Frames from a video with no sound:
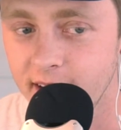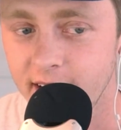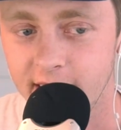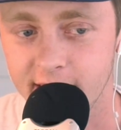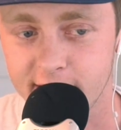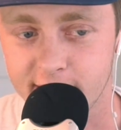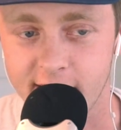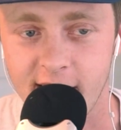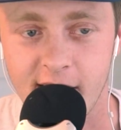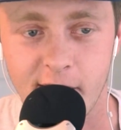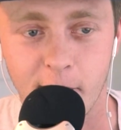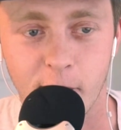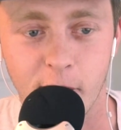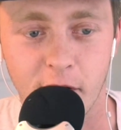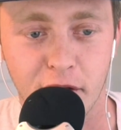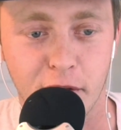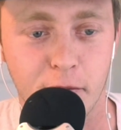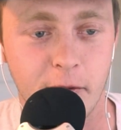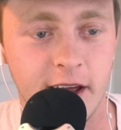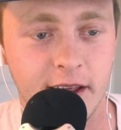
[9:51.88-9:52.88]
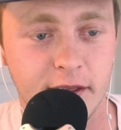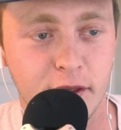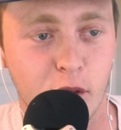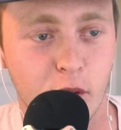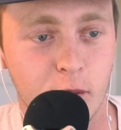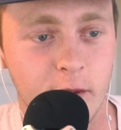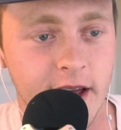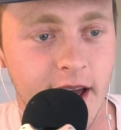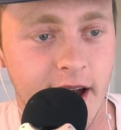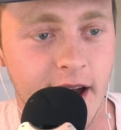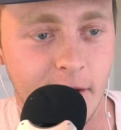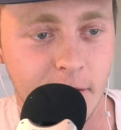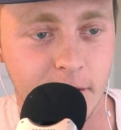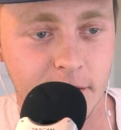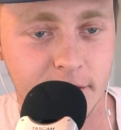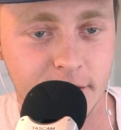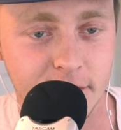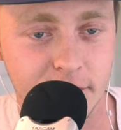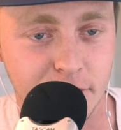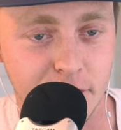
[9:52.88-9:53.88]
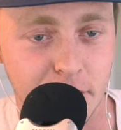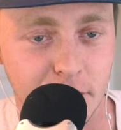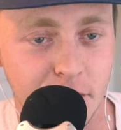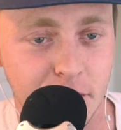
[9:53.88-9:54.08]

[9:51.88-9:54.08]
it's not worth waiting 3 hours for